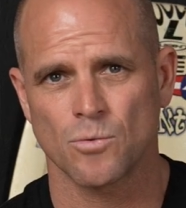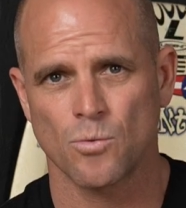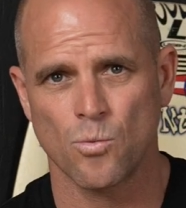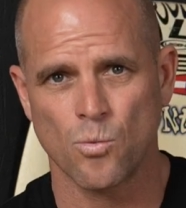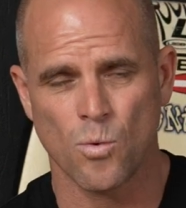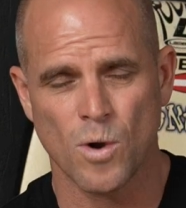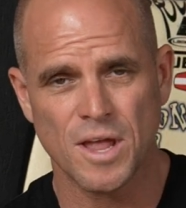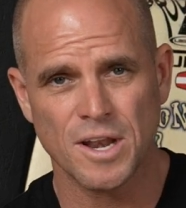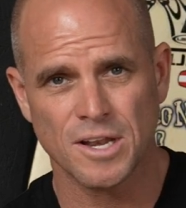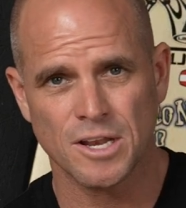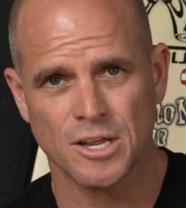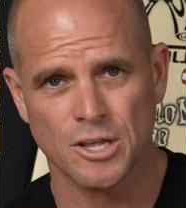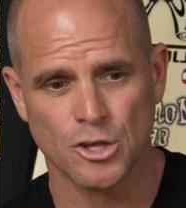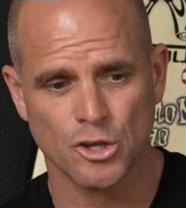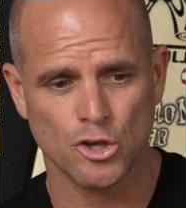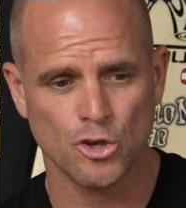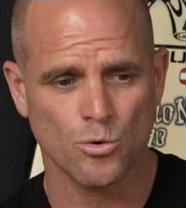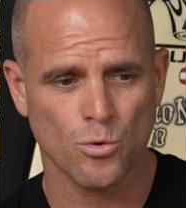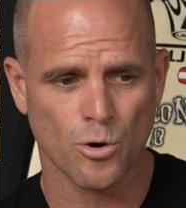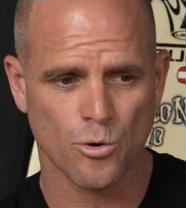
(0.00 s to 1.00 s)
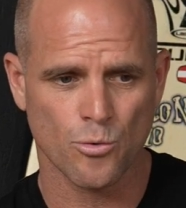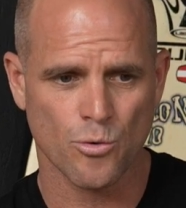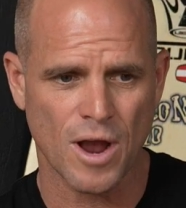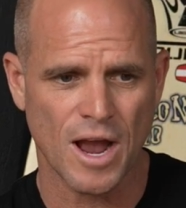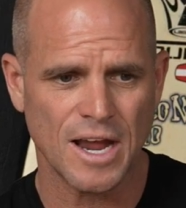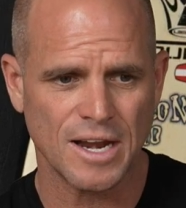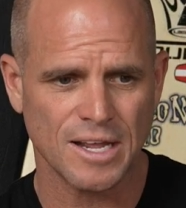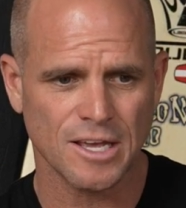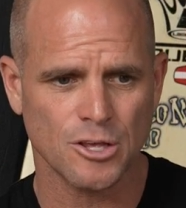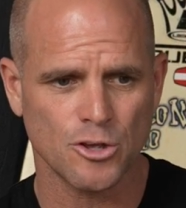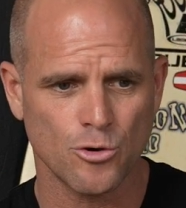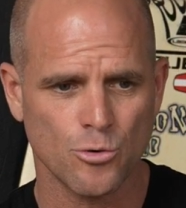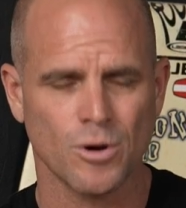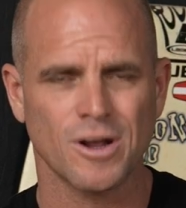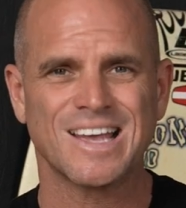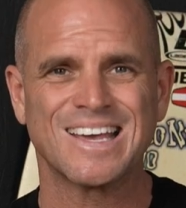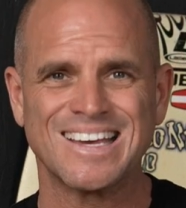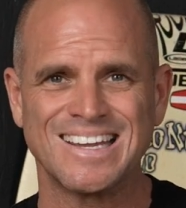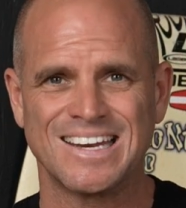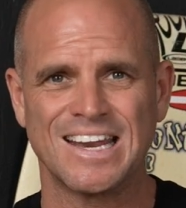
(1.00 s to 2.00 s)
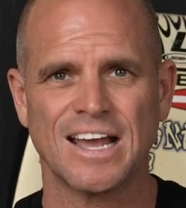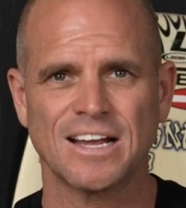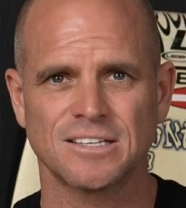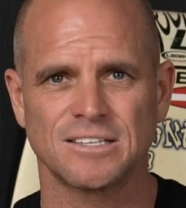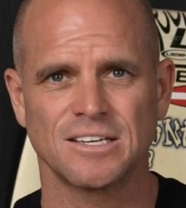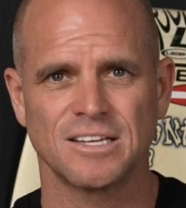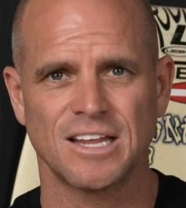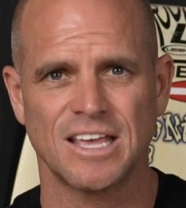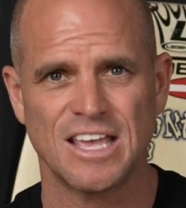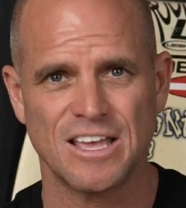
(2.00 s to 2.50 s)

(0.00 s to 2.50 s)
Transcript: When you are riding, you are connected.